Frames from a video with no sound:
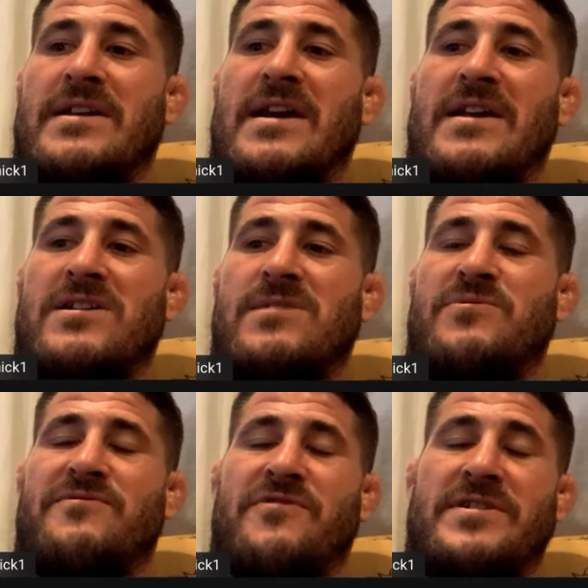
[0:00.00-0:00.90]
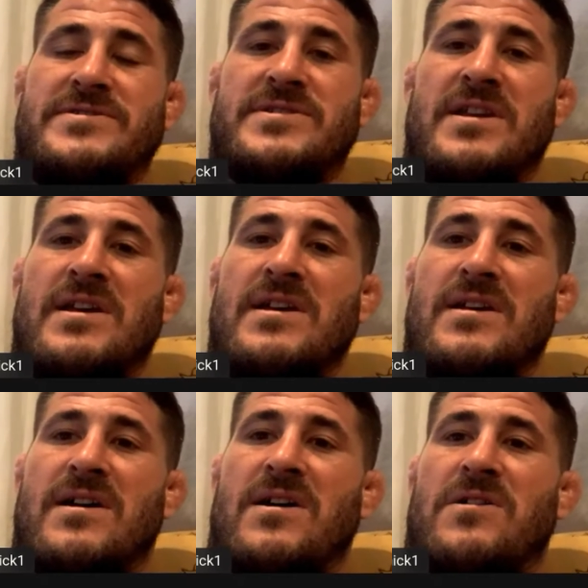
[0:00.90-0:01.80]
and I had a couple friends
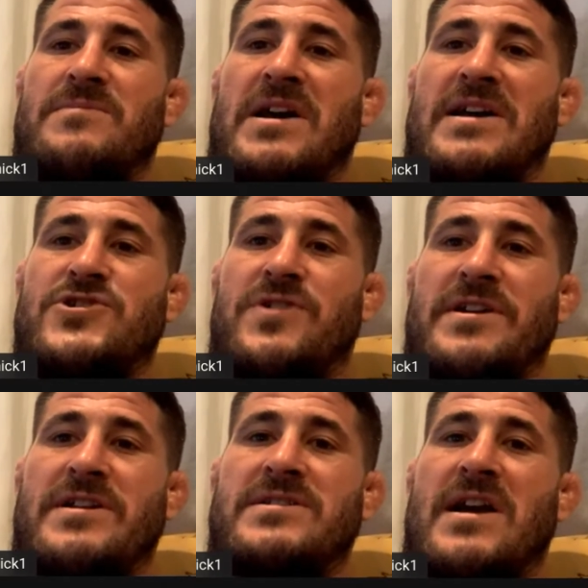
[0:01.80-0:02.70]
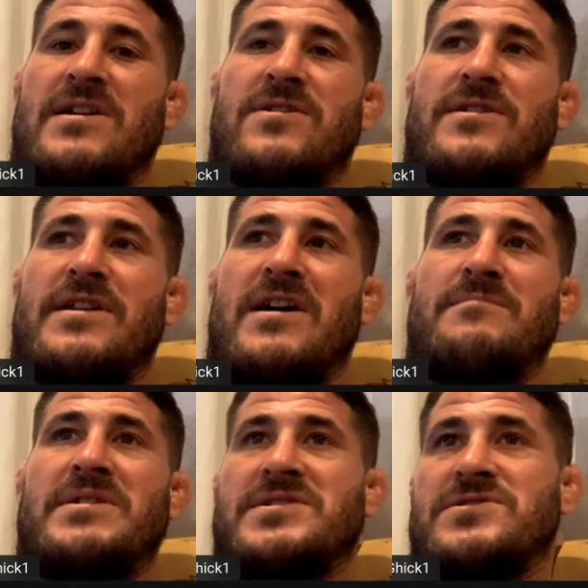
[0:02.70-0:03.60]
that had trained at Tiger, and I
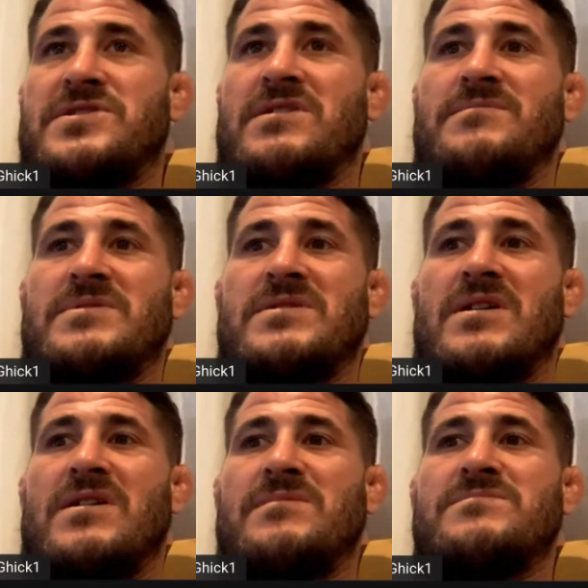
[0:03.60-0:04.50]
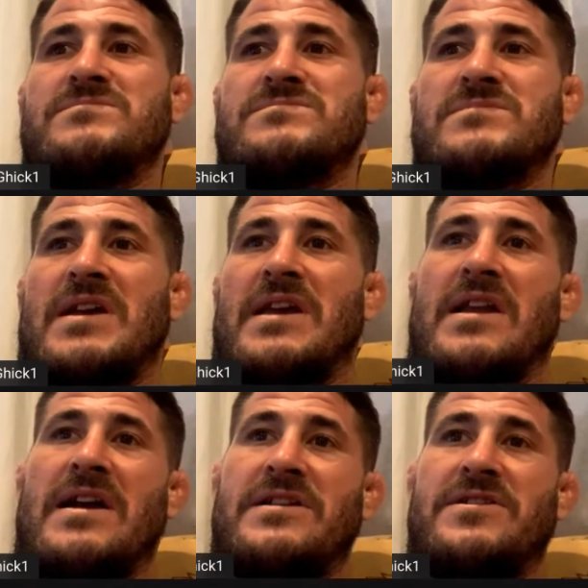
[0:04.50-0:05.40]
messaged them, and
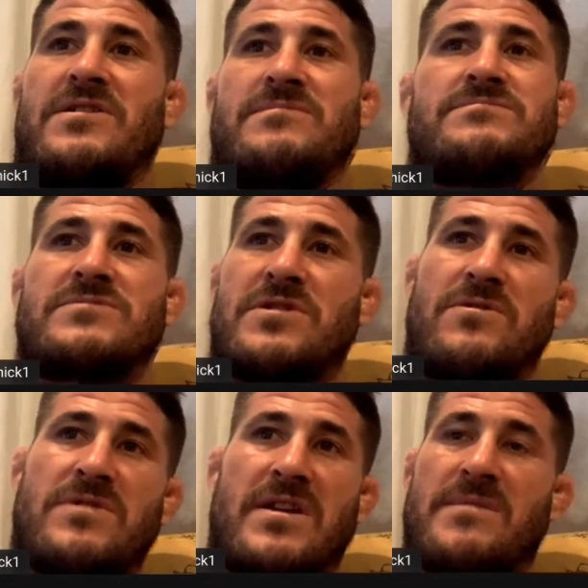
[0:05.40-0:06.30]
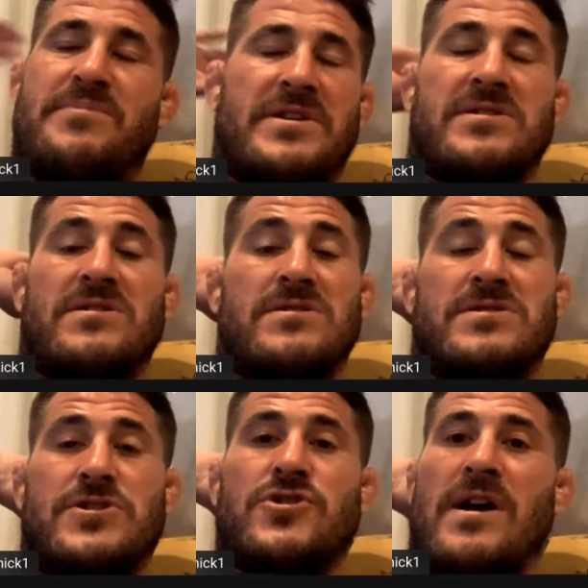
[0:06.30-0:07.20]
I ended up, getting picked to
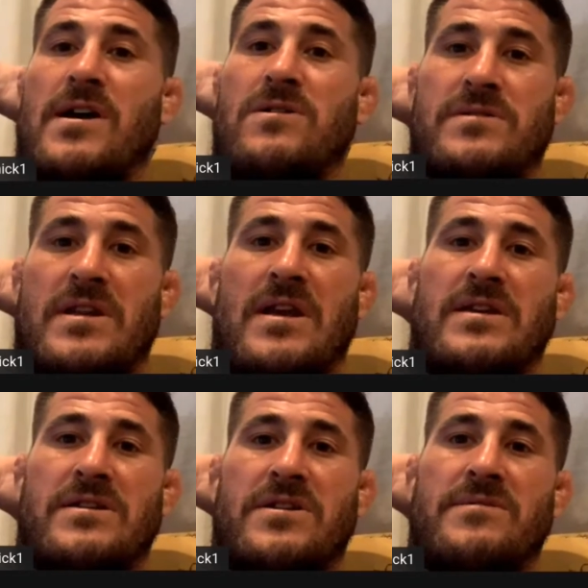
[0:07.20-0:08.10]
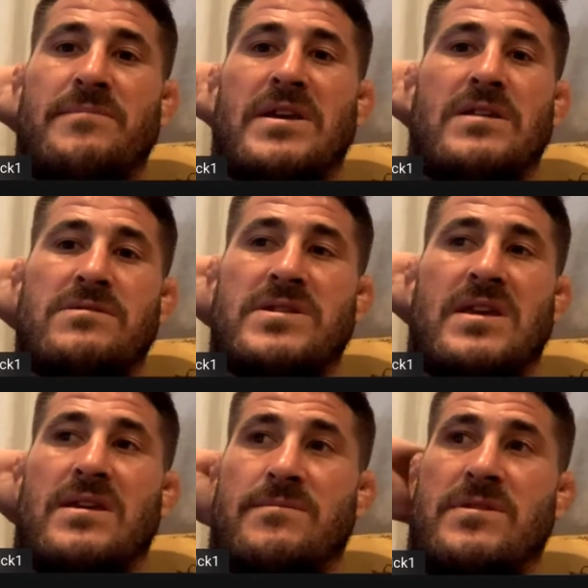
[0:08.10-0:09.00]
try out, and I ended up making the
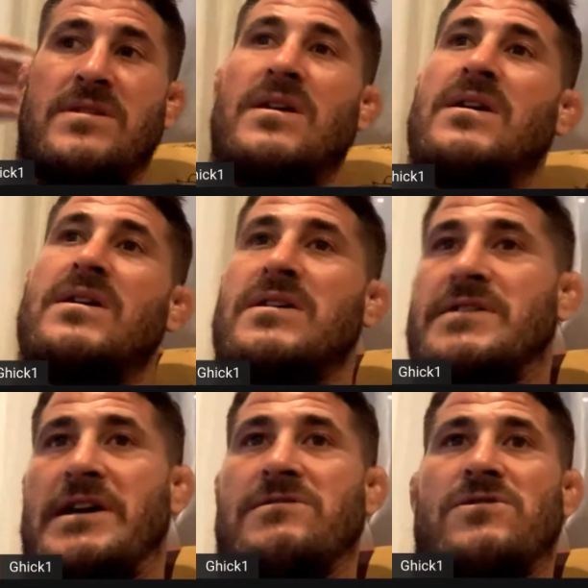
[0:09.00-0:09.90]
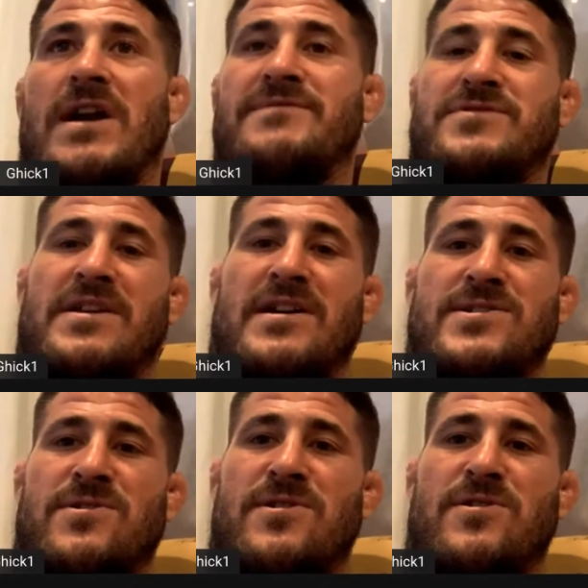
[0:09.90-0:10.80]
team. And not long after that, I
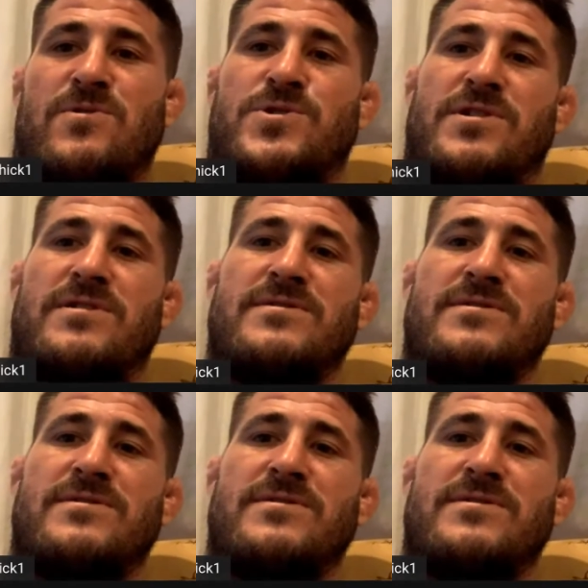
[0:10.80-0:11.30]
started coaching.